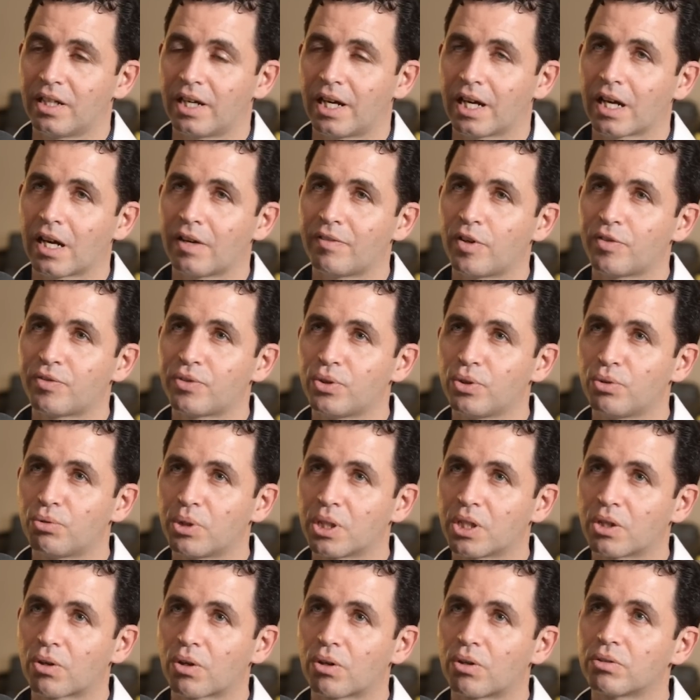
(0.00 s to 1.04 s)
I have a few
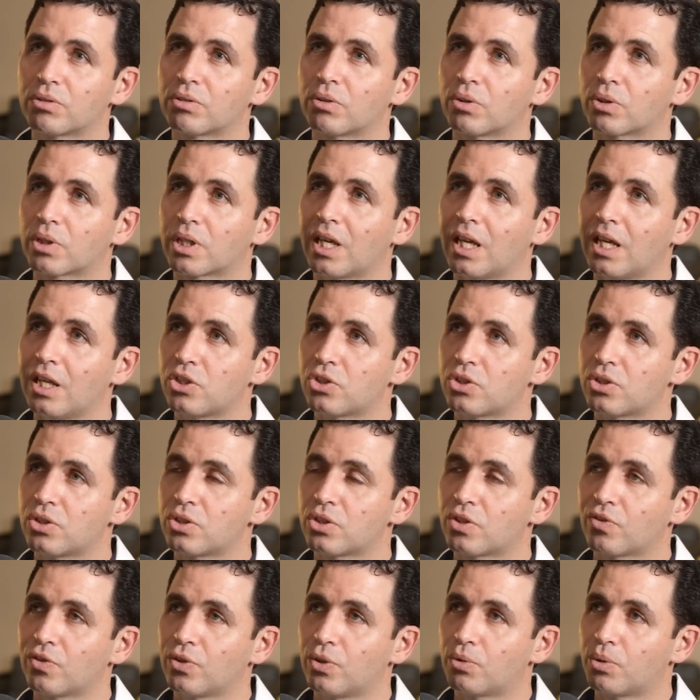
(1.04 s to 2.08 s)
recurrent
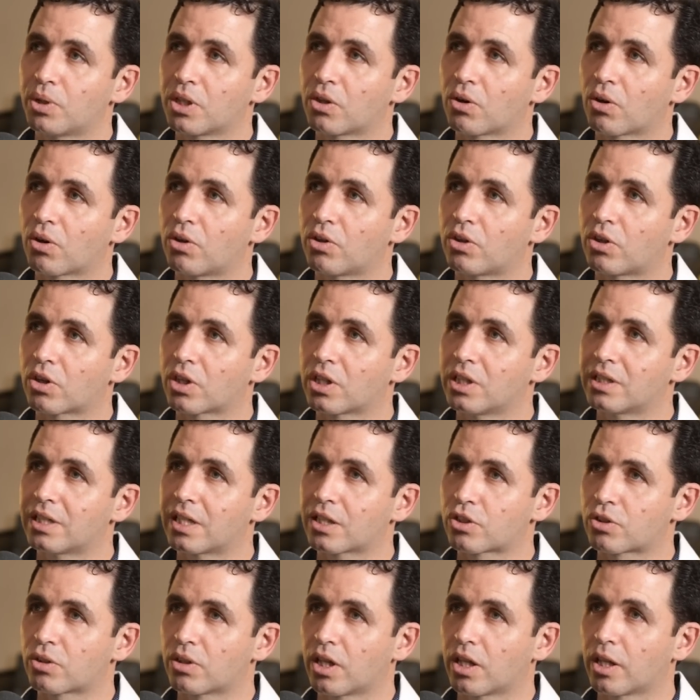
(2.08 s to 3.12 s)
locations, a few recurrent
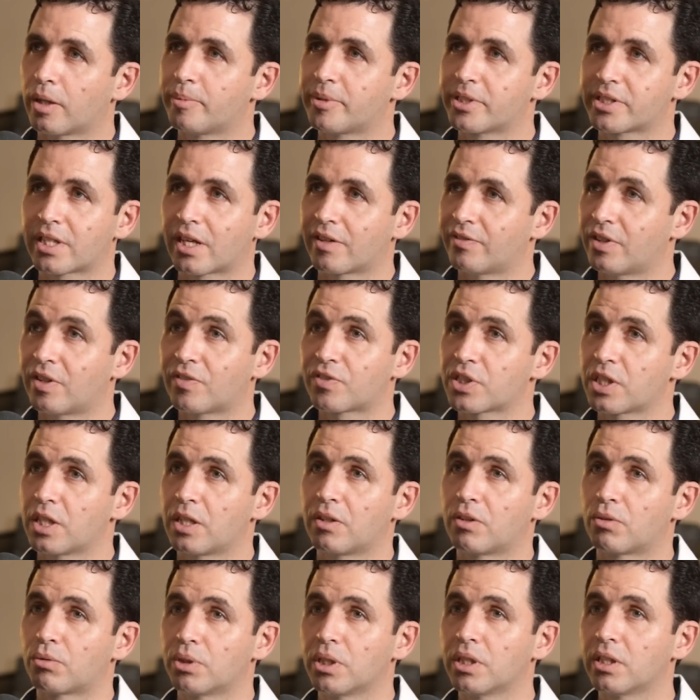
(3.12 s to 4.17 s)
architectural elements that I've never seen
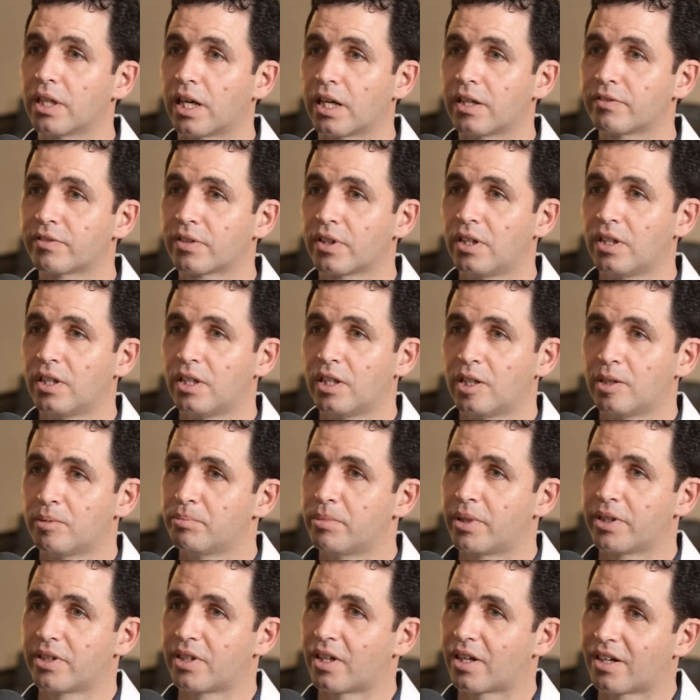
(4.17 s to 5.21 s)
in the real life,
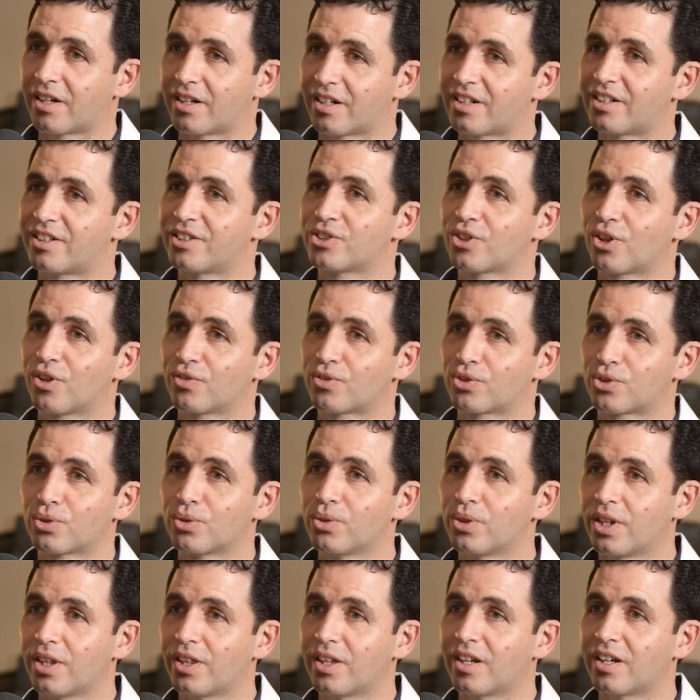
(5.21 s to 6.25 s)
but that are sort of
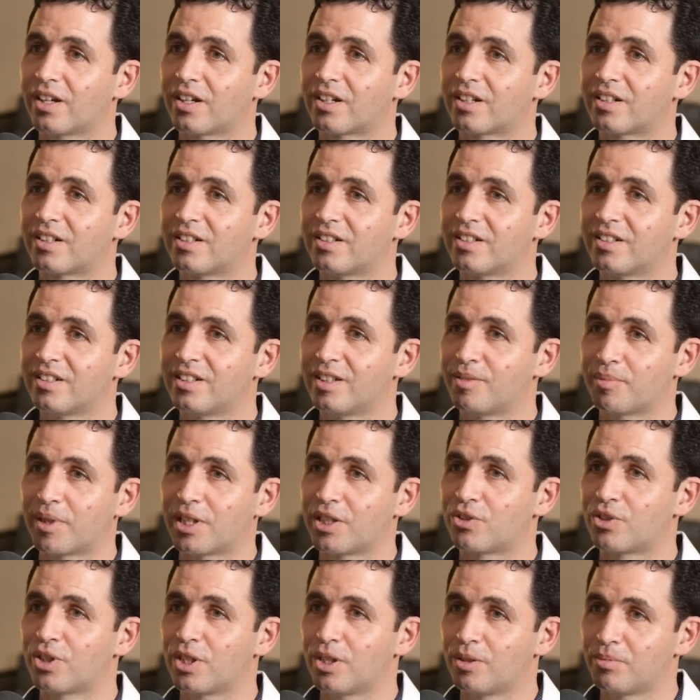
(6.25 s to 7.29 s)
truly there in my
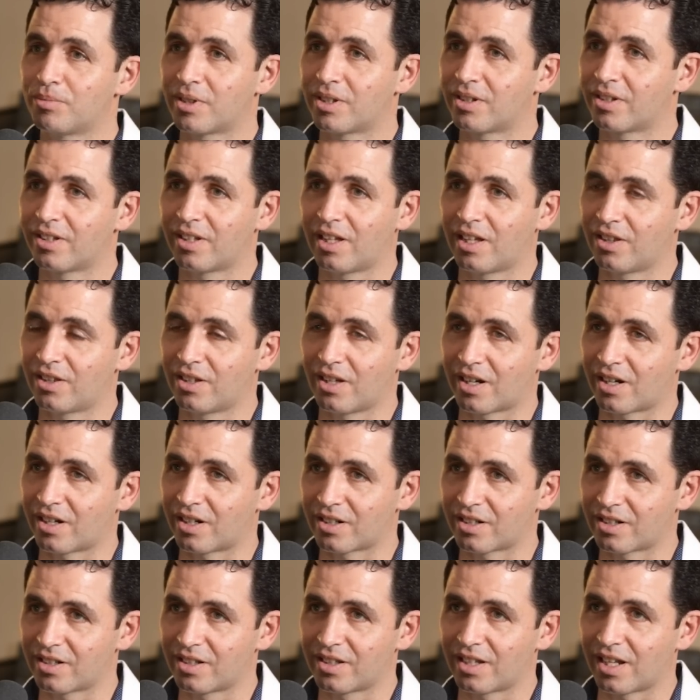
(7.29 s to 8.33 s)
dream and, and that
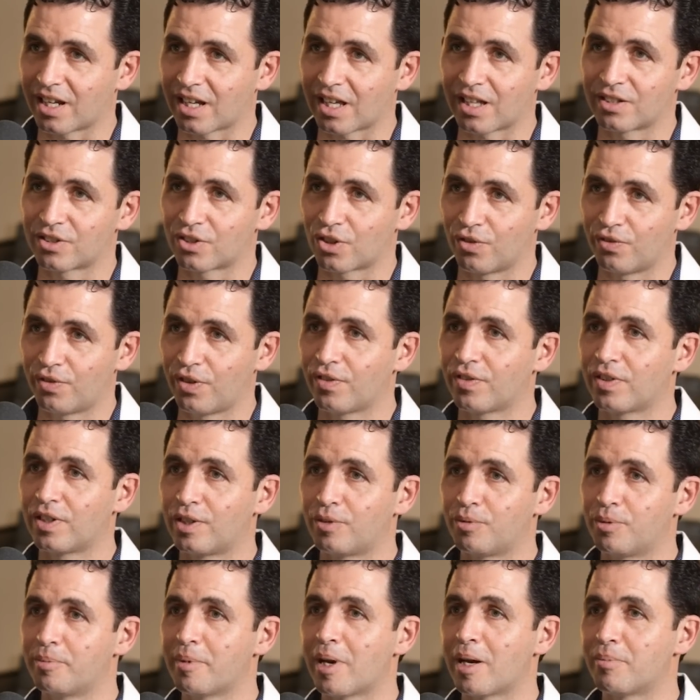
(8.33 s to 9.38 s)
are that I can sort of vividly
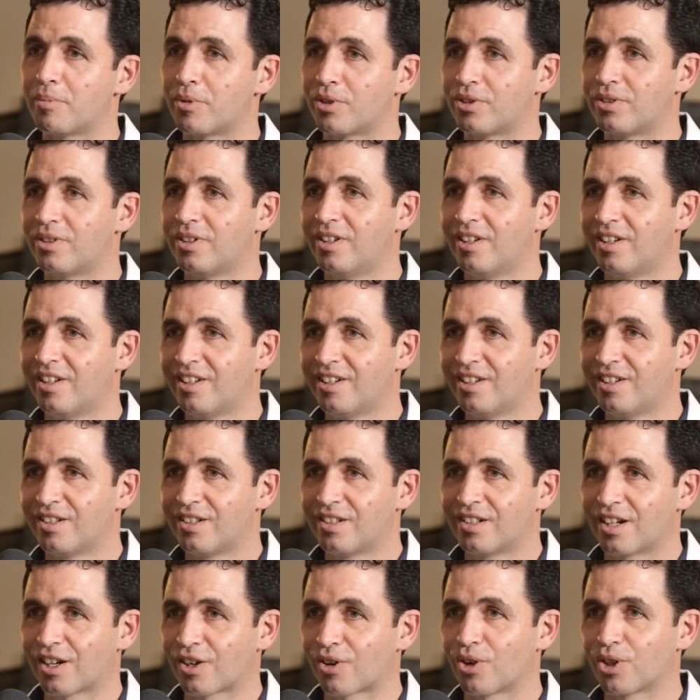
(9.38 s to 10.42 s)
remember
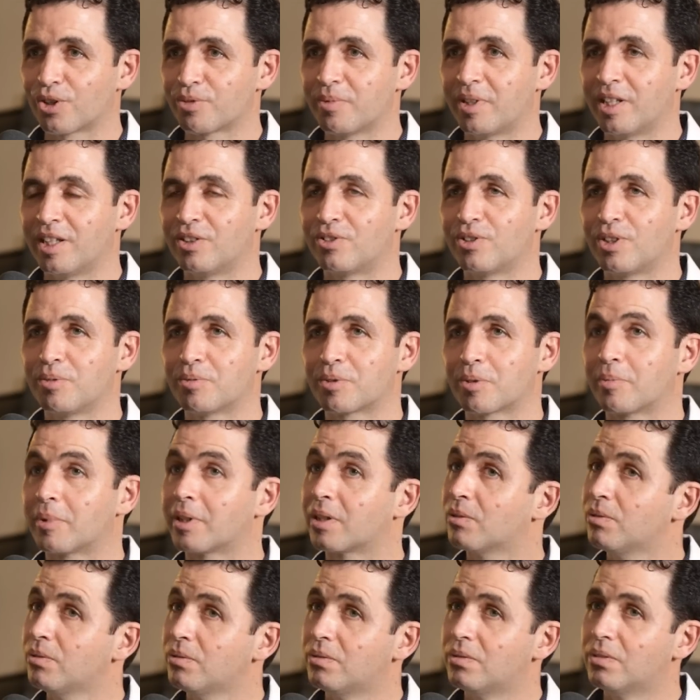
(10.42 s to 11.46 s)
across many dreams. I'm
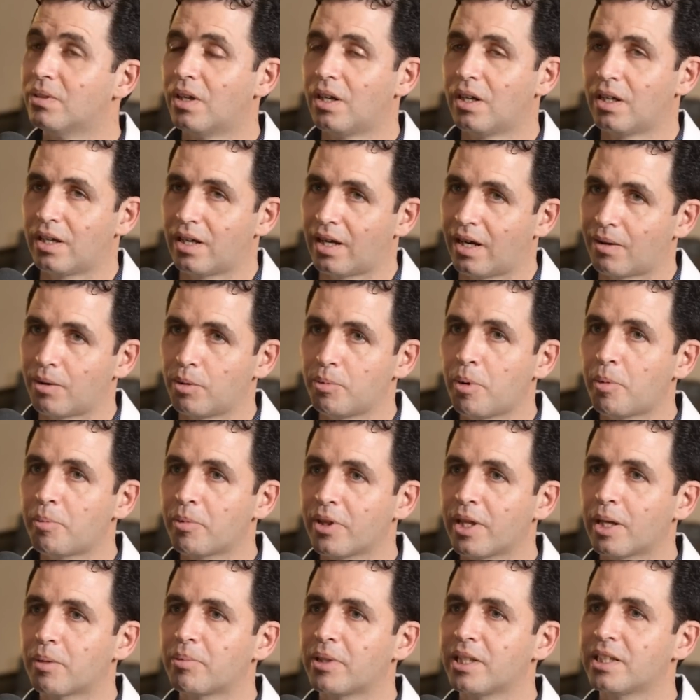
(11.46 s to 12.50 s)
like, ooh, I remember
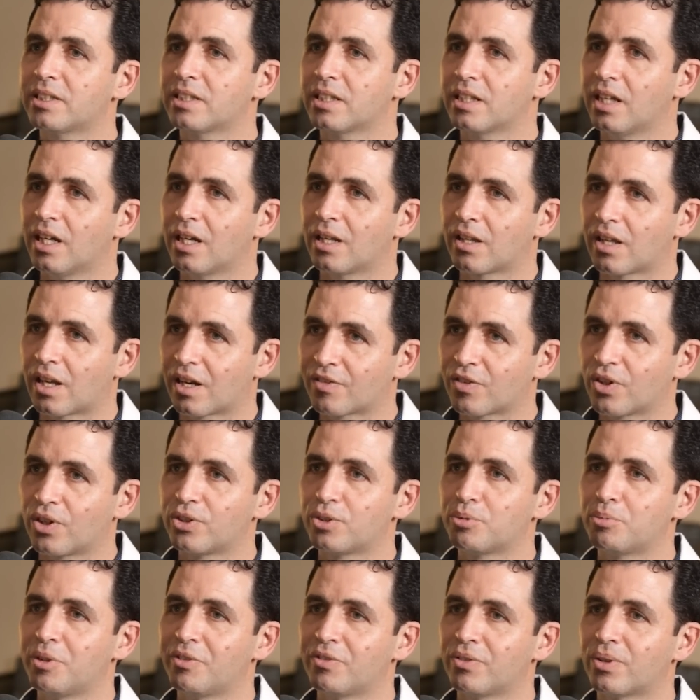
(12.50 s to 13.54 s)
that place again that I've gone
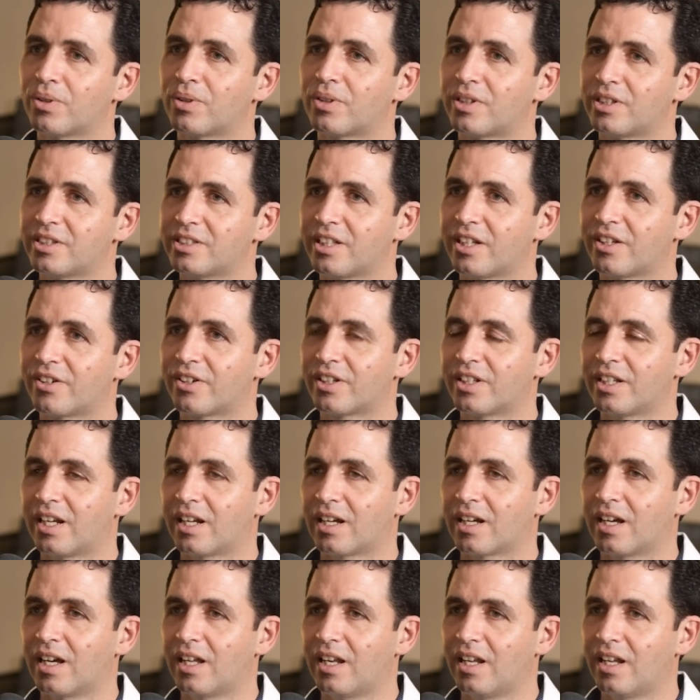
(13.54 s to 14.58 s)
to before, etc. And I
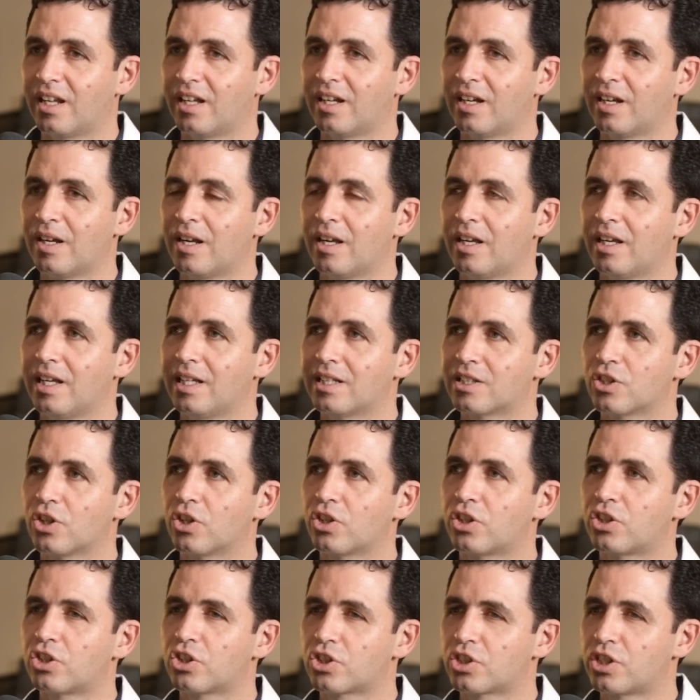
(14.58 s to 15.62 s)
and uh, it's
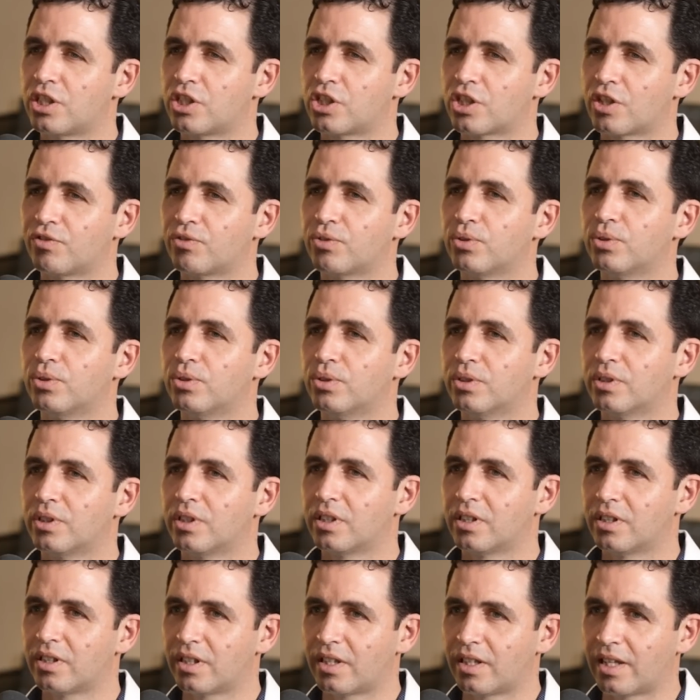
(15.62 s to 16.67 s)
not just deja vu
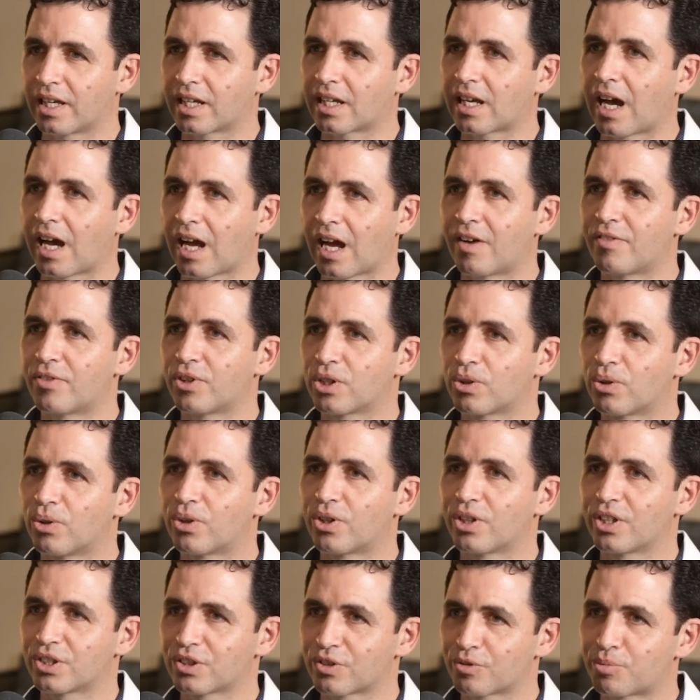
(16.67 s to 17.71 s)
like I have
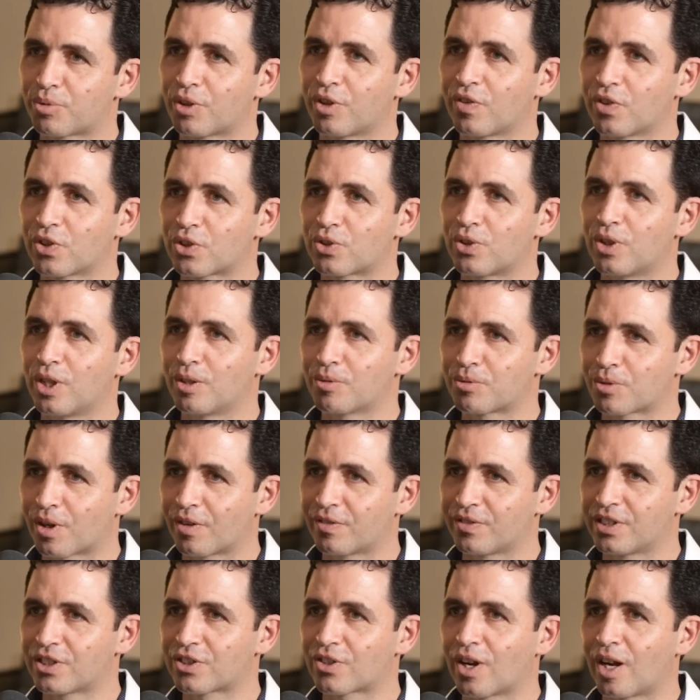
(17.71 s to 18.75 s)
recordings of previous dreams where
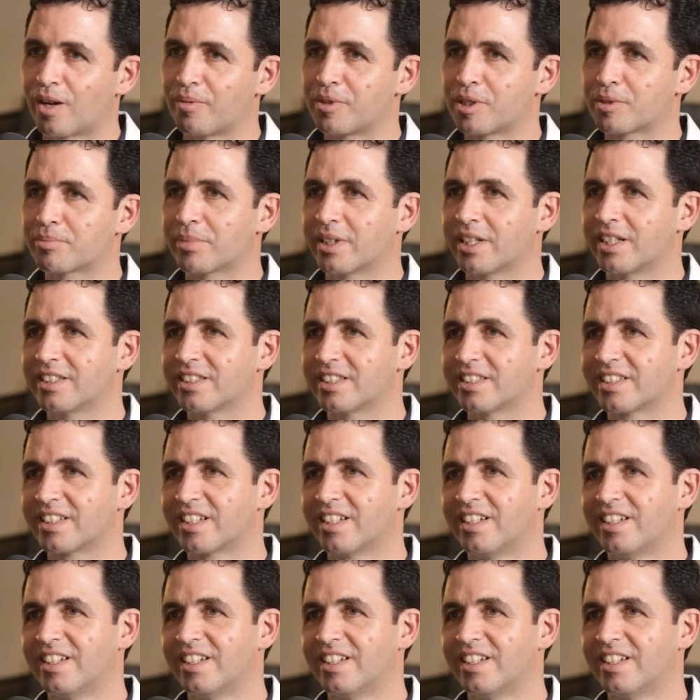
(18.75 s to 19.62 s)
I've described these places.